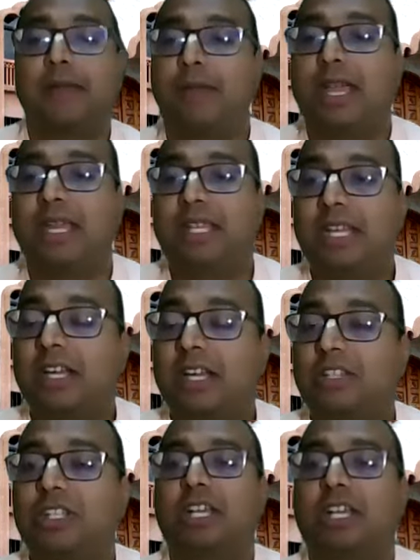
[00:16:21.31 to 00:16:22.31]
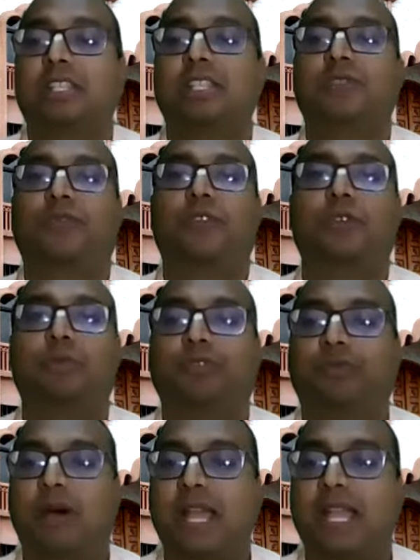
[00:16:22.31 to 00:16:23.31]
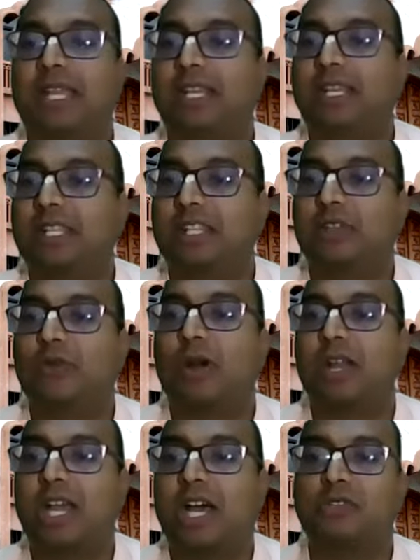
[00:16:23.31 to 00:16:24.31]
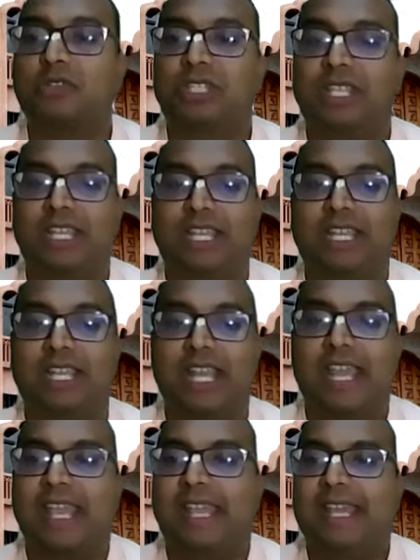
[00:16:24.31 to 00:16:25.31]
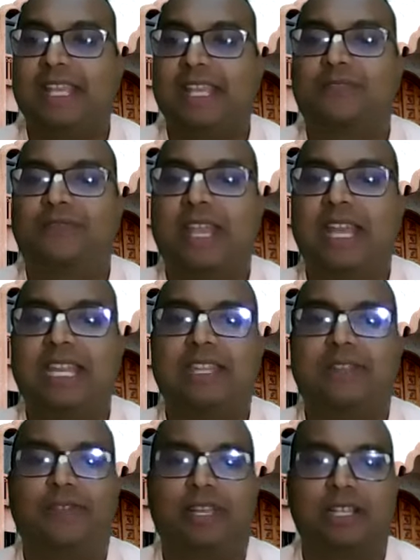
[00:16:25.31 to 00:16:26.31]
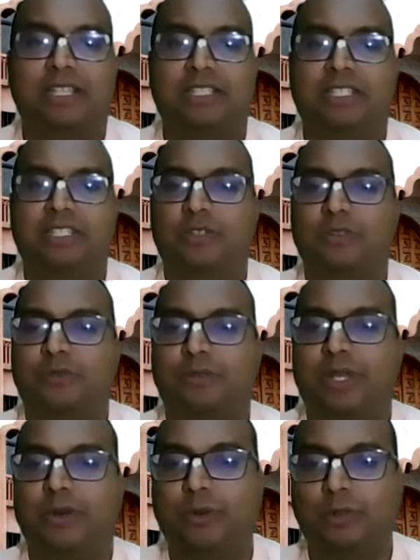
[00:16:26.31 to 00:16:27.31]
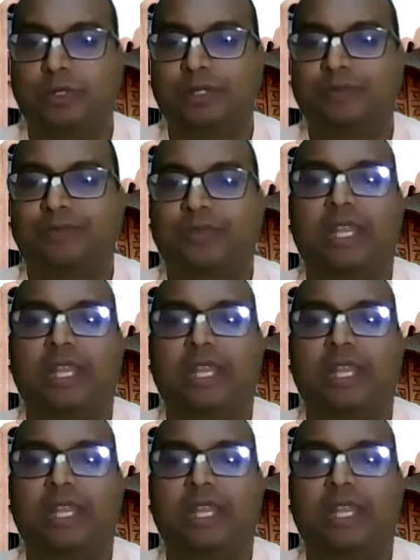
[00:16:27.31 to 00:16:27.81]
my dear Arjuna, this form of mine you are now seeing is very difficult to behold.